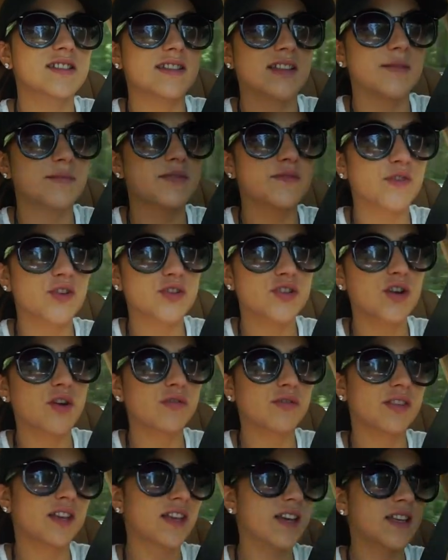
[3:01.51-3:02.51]
sleeps for
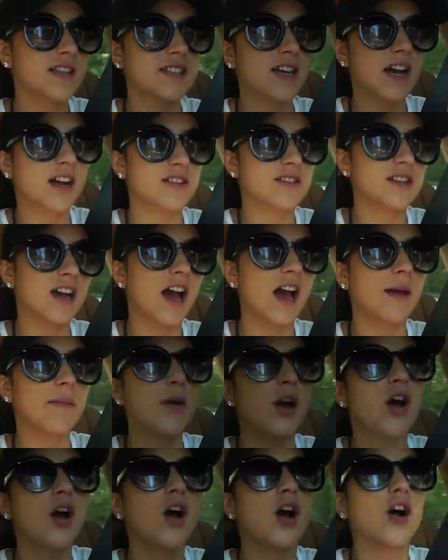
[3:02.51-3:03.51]
Tone the entire
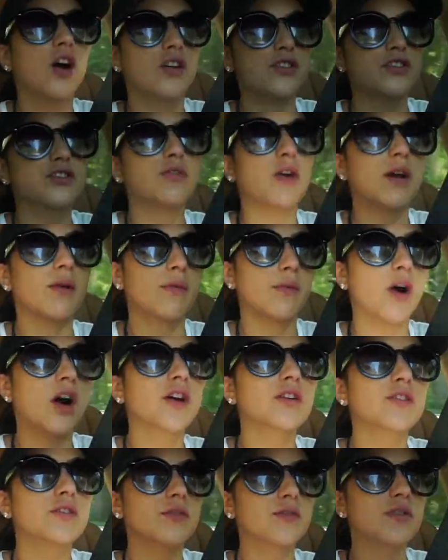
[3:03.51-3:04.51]
time until I
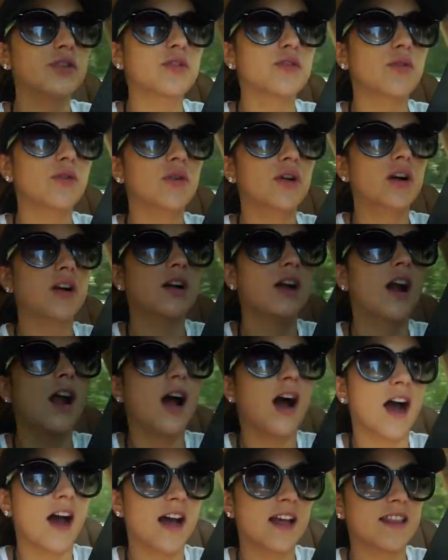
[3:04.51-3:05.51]
walk through the door
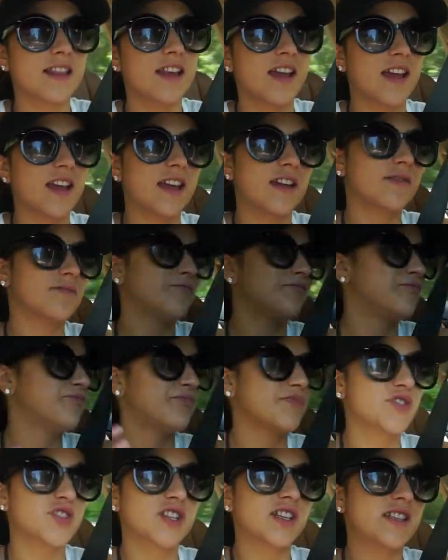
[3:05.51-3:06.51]
and
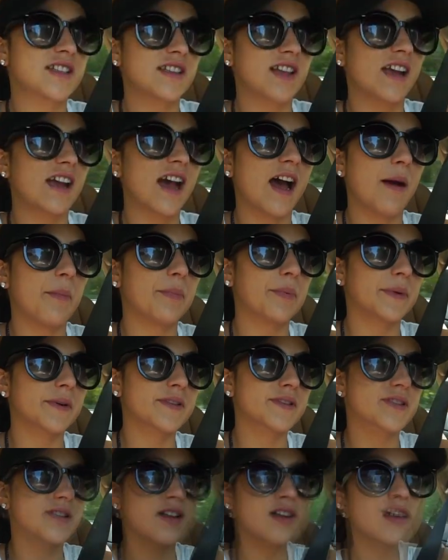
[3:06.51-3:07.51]
then she's like up.
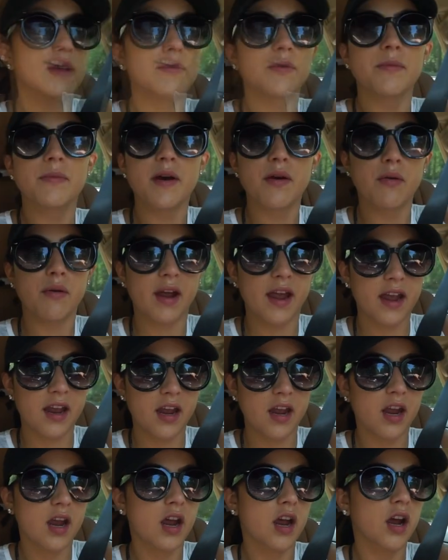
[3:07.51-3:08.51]
So I'm on my
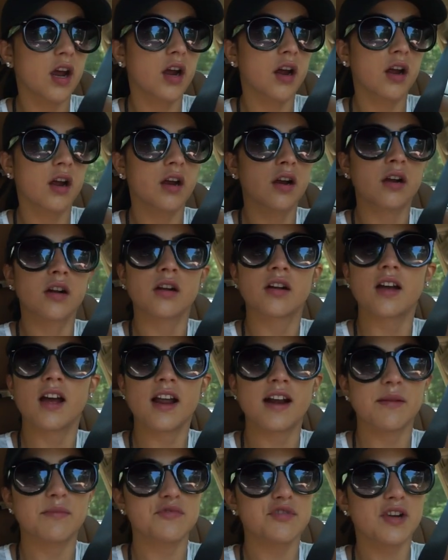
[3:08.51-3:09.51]
way.
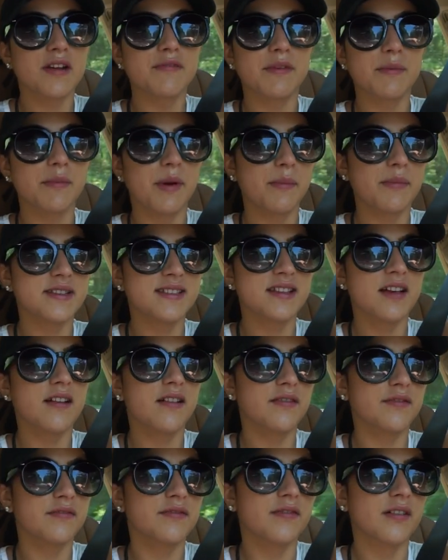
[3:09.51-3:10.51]
And I'm driving by
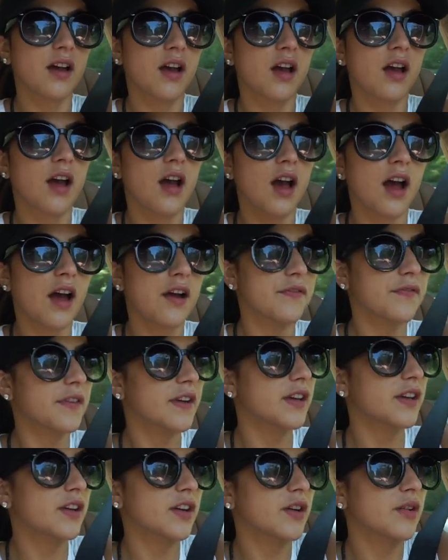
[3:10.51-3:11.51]
myself, I
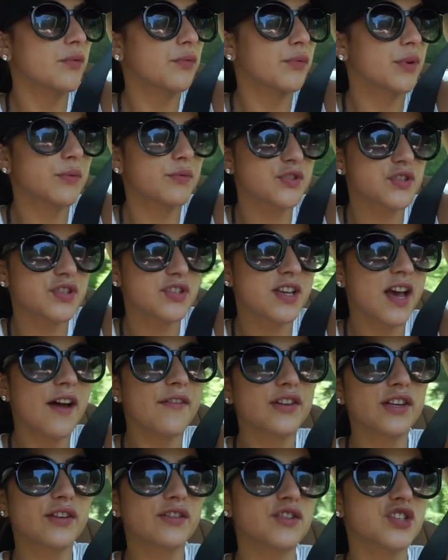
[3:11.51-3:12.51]
figure we would just
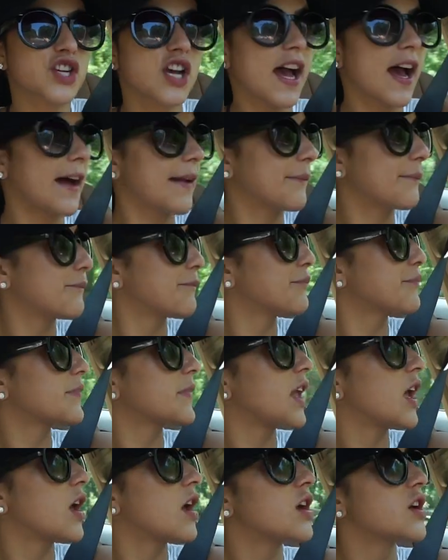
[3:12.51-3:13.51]
have a little chat.
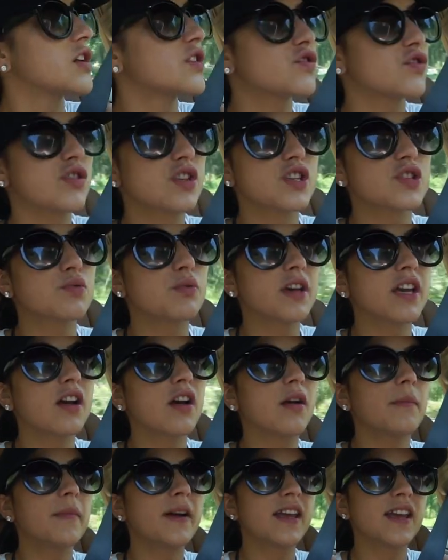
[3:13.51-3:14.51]
So this week
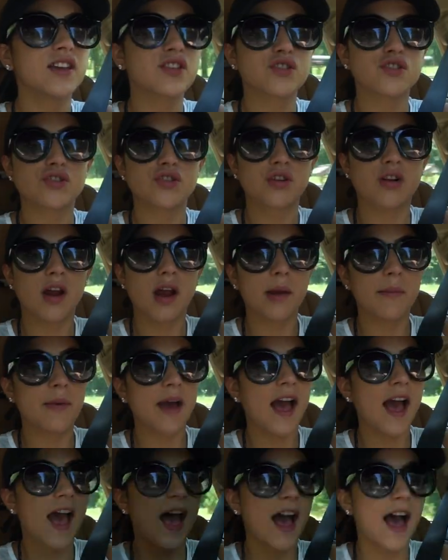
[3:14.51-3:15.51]
on my
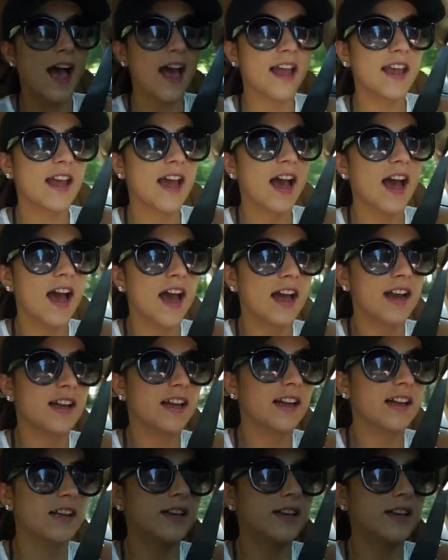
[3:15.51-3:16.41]
Instagram, I had a